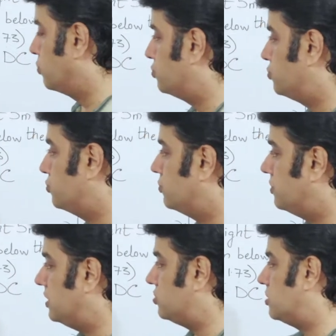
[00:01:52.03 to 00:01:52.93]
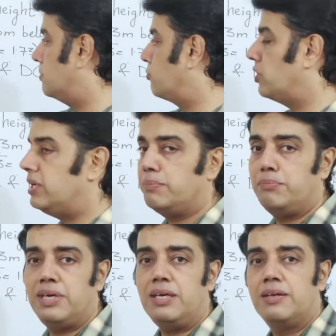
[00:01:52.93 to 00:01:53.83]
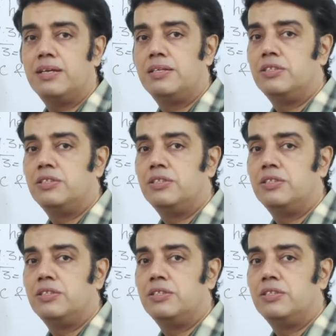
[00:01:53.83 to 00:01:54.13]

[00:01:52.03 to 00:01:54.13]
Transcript: supposed to reach the point B